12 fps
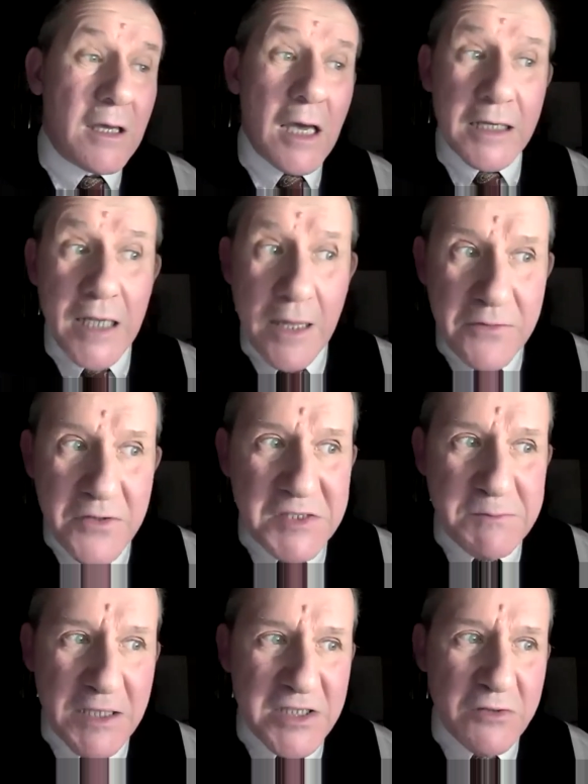Again, the
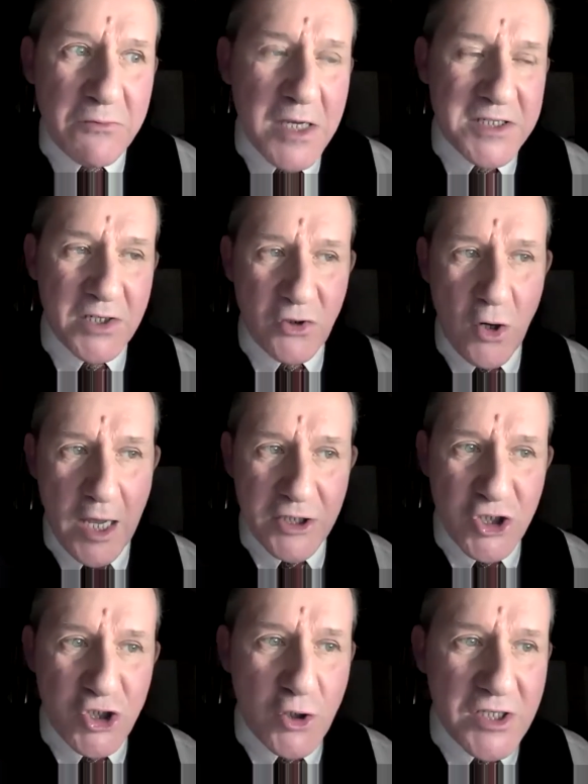spectre raised a cry
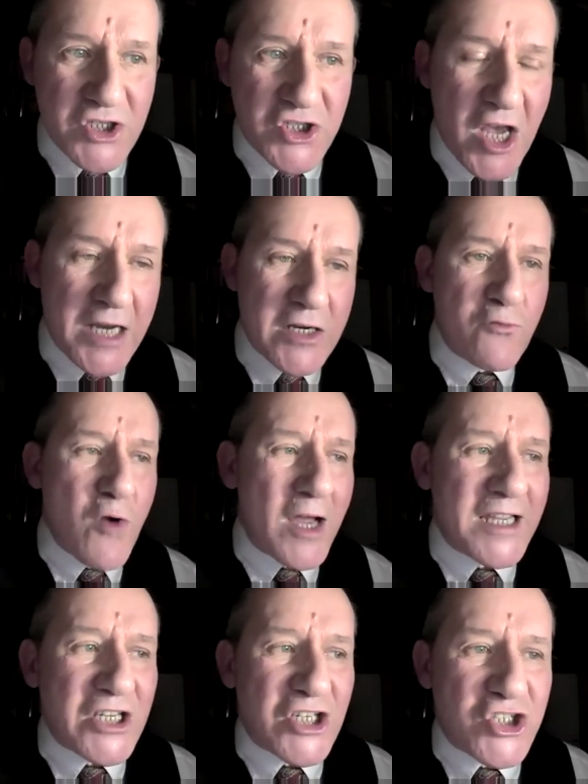and shook its chain and
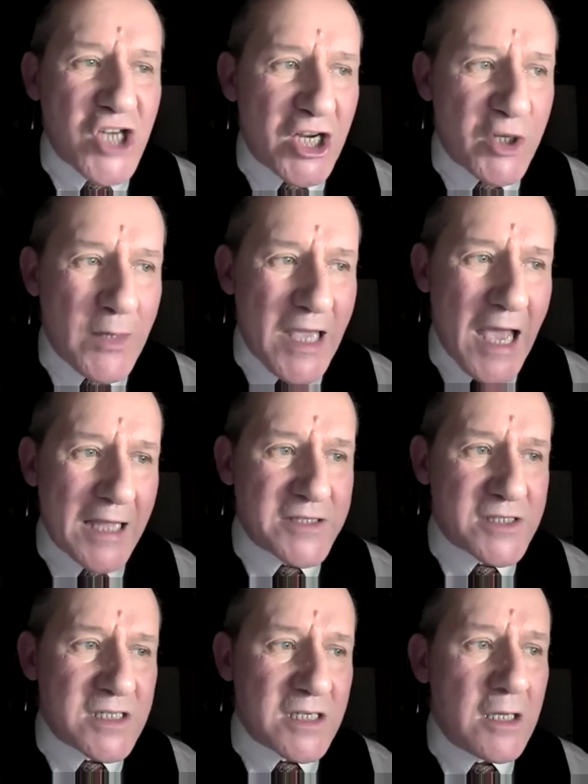wrung its shadowy
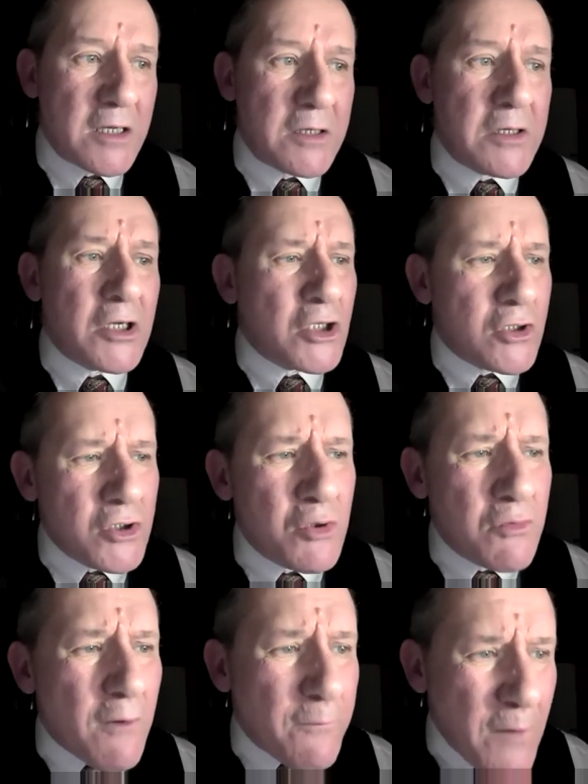hands.
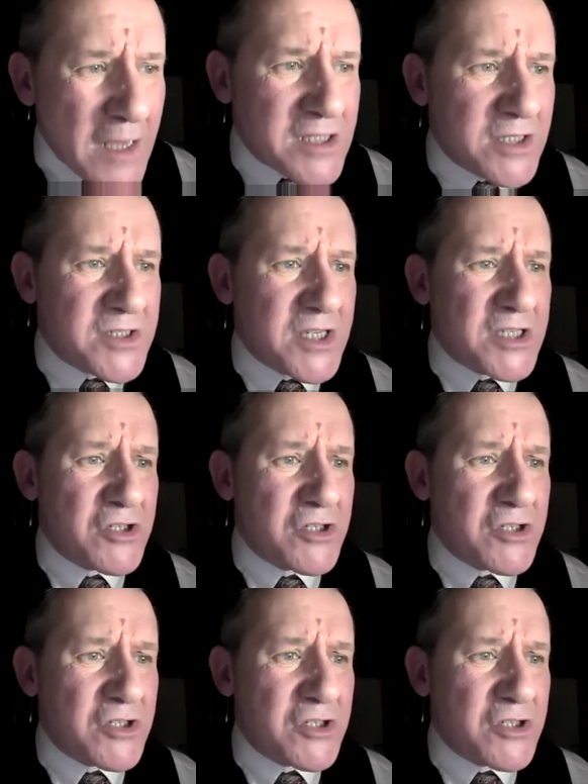You are fettered, said